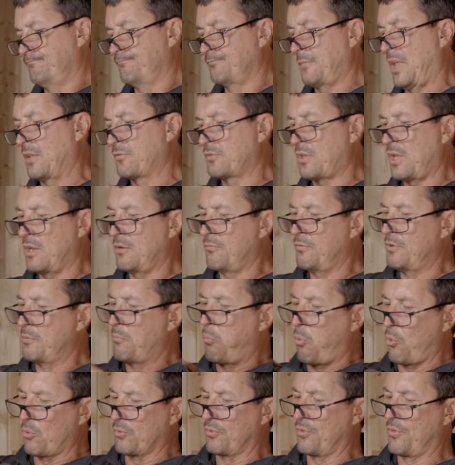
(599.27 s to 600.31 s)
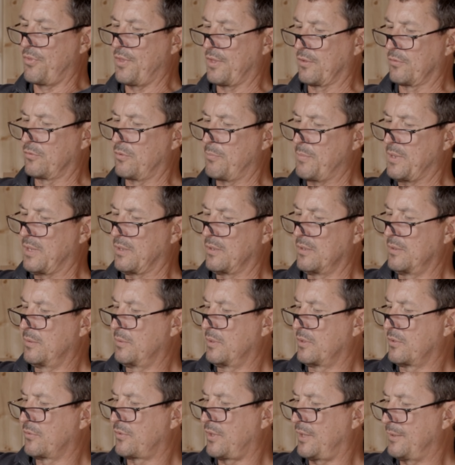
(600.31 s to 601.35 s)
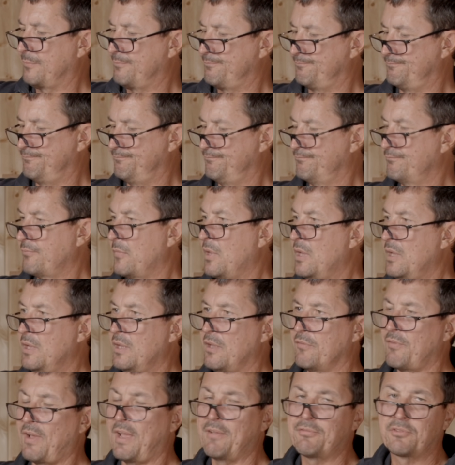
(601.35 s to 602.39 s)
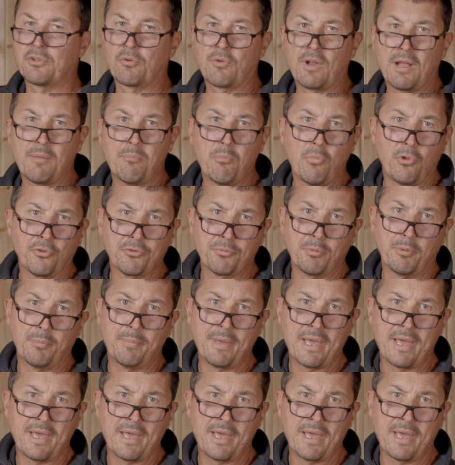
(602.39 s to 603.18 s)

that's kind of an important thing to me because I, if I have to grab multiple